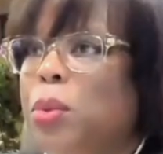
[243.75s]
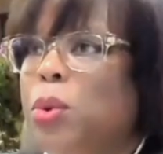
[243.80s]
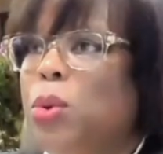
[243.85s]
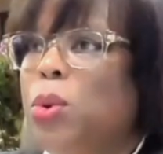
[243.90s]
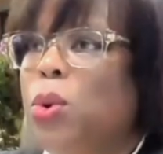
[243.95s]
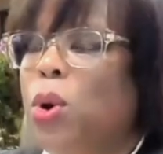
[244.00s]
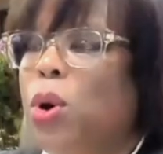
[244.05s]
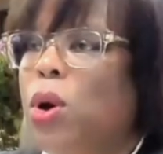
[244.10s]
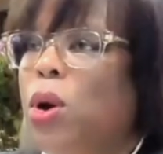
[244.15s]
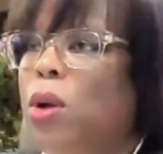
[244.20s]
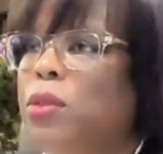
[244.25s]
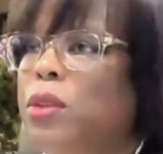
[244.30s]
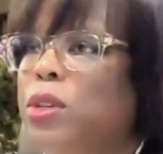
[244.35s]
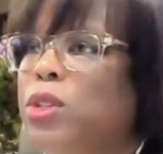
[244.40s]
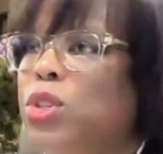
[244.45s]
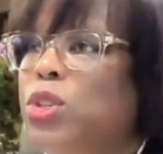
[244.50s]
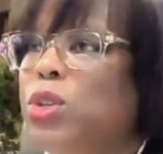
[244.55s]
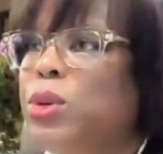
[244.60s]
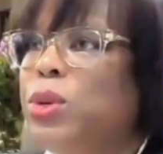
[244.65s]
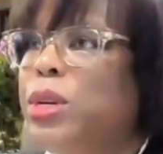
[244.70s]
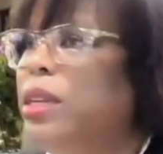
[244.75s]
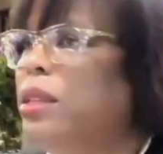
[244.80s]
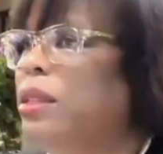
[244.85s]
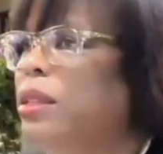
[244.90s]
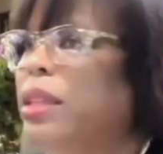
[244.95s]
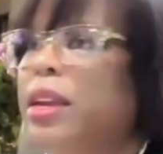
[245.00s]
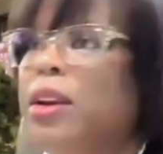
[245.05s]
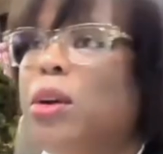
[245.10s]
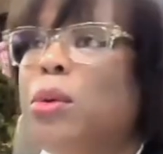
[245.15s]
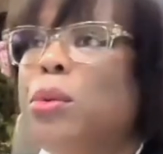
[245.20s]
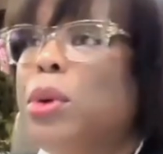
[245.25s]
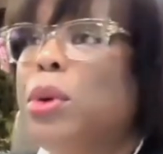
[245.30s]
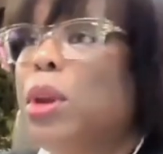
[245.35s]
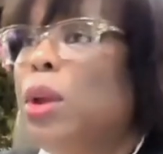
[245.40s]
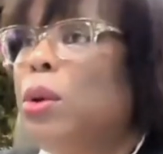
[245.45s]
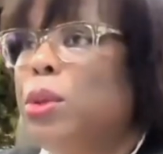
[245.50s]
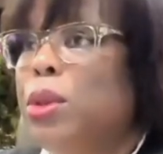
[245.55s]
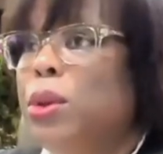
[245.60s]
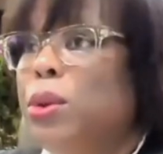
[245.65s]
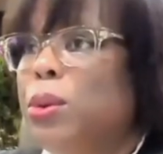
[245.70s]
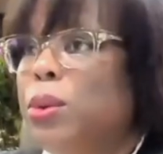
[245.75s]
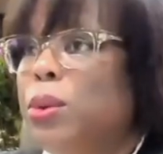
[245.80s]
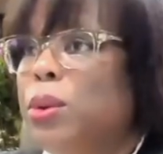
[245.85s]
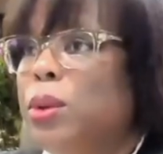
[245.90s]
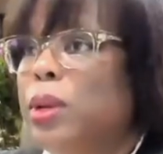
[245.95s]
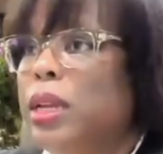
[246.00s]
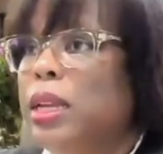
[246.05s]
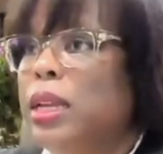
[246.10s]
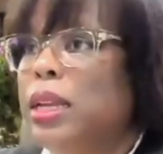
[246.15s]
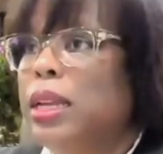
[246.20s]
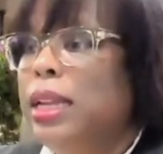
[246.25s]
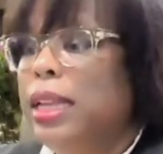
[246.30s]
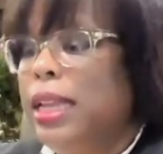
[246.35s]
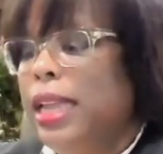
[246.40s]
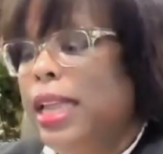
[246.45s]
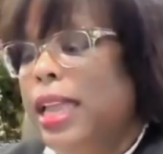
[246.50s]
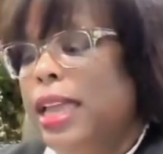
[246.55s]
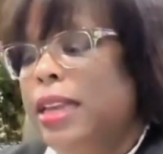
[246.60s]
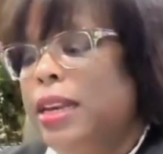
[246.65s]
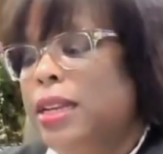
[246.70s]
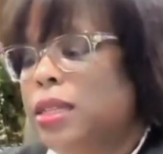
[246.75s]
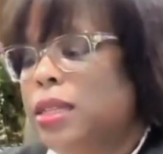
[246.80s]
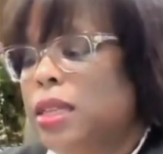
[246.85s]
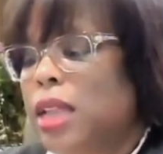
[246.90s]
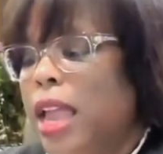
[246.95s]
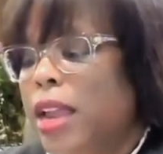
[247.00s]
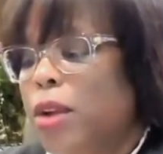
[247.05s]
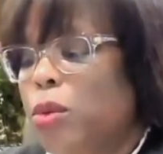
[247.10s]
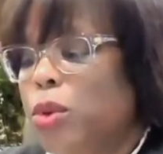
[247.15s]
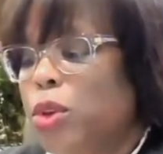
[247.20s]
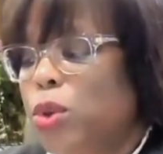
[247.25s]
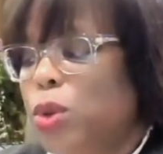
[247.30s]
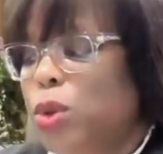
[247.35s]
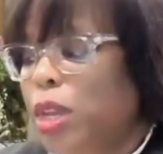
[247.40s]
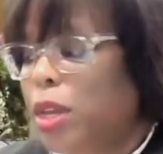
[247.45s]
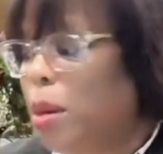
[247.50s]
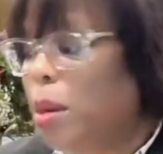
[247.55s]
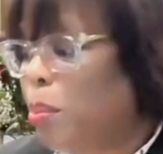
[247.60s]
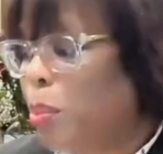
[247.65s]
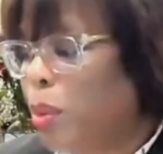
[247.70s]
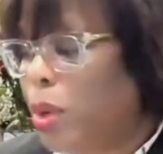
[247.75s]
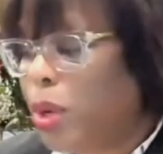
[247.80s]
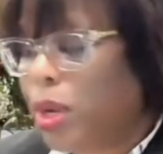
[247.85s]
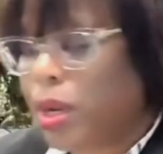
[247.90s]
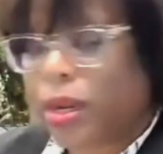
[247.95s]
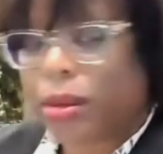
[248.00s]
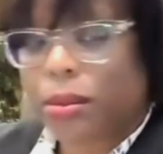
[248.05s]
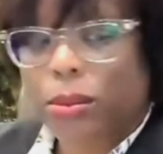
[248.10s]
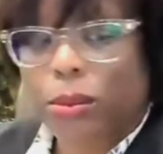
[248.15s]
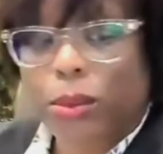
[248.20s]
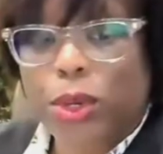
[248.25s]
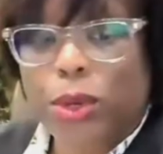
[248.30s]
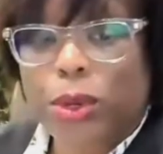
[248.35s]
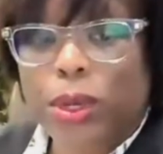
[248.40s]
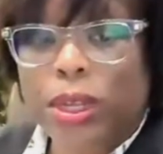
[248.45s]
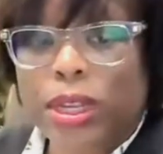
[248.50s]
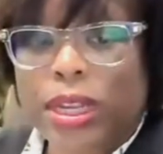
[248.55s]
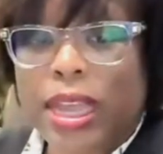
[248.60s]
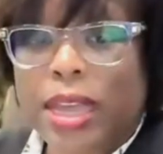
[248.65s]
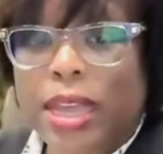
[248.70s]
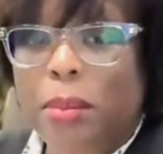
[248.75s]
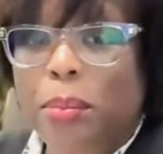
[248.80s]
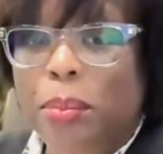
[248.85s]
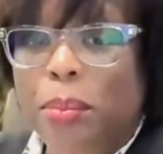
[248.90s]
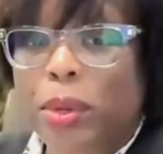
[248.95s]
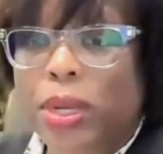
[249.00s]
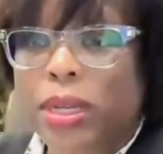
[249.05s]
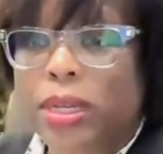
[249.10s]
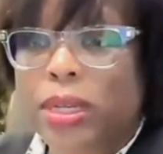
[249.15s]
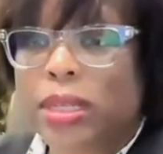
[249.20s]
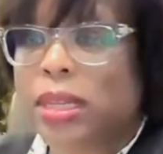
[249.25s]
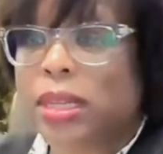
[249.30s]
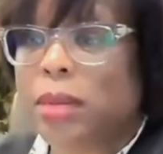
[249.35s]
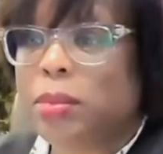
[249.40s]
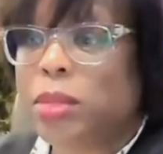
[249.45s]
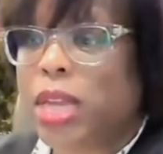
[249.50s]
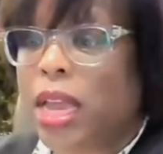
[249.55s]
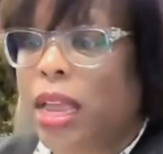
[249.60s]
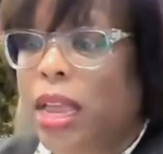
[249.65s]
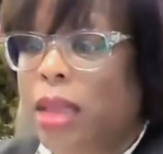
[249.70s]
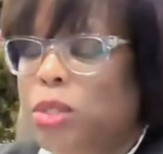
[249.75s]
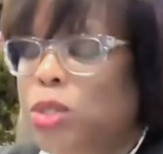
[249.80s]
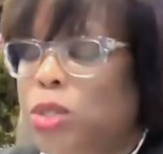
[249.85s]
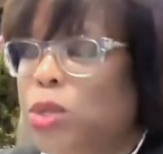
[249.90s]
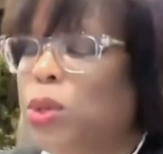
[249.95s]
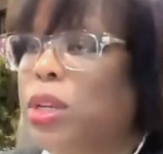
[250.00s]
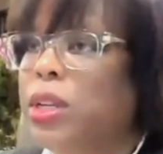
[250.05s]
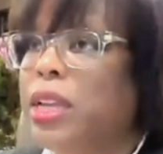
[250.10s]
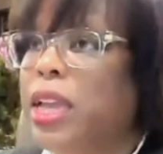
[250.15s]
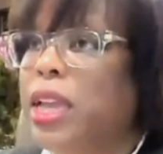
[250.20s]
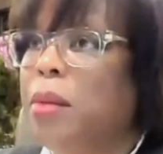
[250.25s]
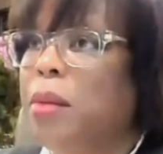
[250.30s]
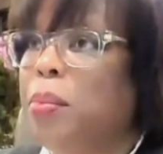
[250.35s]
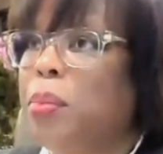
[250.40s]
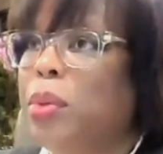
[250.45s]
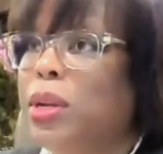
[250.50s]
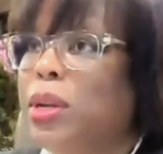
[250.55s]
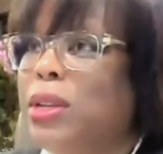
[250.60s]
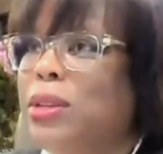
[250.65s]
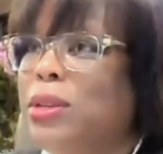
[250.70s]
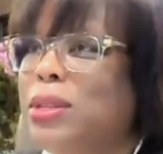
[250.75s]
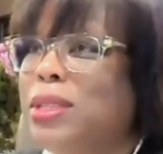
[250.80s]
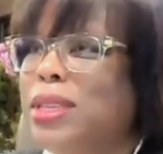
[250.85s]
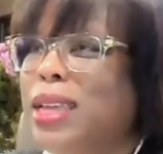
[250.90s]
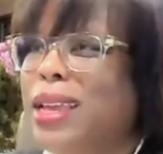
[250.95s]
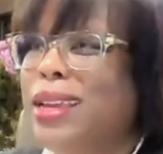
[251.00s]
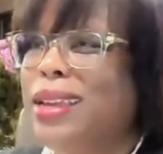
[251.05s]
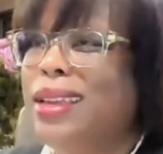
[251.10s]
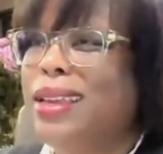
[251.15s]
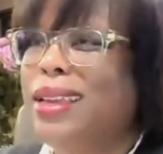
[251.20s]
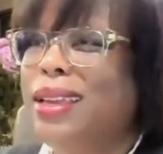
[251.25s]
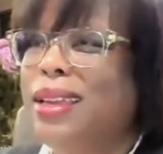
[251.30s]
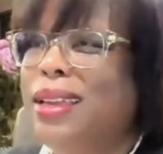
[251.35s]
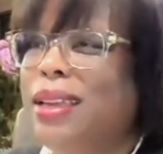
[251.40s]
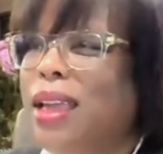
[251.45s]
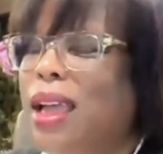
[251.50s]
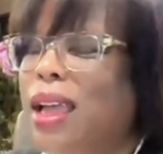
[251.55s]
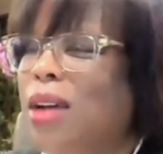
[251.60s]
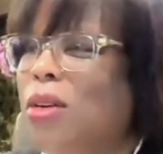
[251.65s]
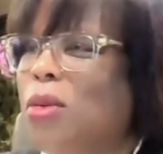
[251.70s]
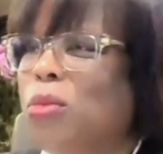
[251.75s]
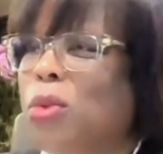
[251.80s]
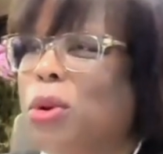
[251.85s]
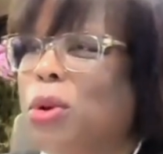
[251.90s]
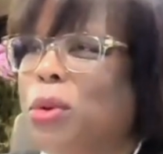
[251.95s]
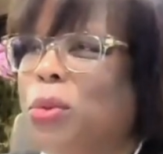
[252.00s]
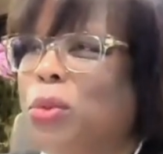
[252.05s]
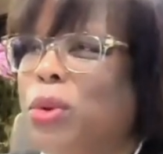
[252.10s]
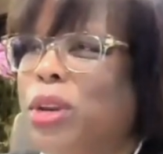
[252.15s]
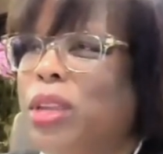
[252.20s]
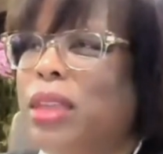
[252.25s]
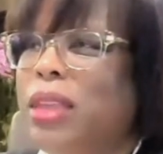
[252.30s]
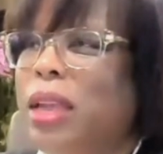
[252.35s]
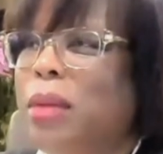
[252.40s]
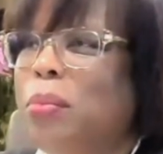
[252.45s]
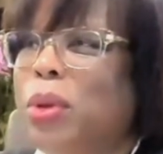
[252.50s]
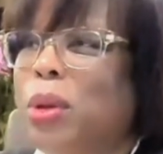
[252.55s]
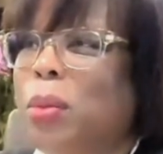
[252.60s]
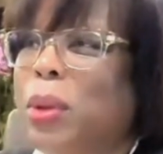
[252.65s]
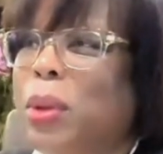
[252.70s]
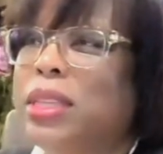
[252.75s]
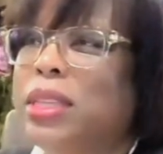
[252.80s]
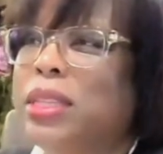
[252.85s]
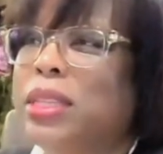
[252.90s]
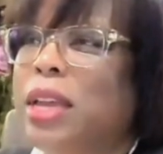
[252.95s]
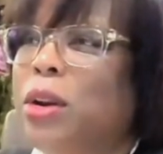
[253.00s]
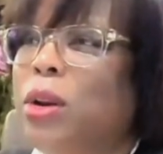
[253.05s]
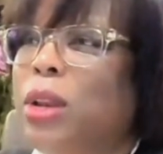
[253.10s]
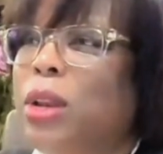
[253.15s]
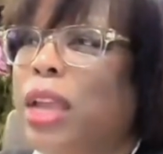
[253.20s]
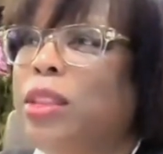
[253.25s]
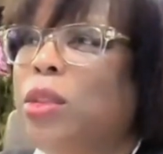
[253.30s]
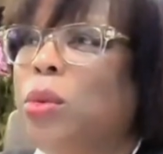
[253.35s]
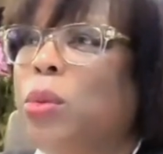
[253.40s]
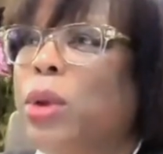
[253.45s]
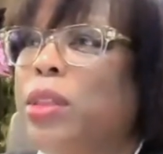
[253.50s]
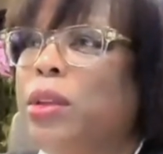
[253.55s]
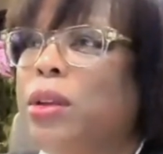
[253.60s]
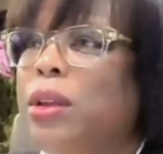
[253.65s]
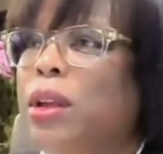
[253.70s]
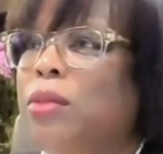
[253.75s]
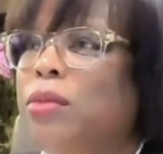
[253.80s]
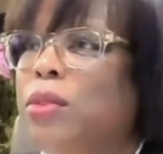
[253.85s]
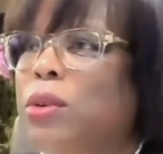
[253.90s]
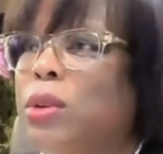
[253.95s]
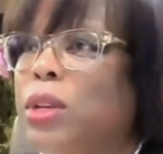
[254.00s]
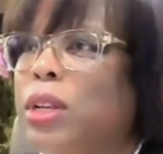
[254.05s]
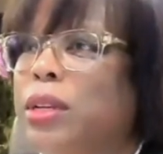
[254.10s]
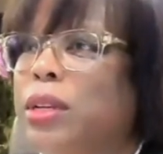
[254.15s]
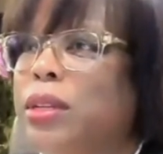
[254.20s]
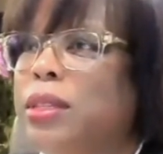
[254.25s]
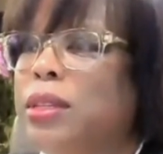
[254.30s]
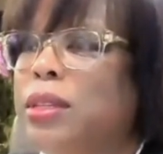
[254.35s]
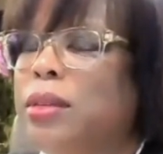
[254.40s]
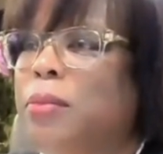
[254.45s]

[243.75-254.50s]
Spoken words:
who are on the jury, they don't know you. And it's like when you get a book. When you look at a book, sometimes you'll look at a book and you say, I don't want to read that book because I don't like the way the cover looks.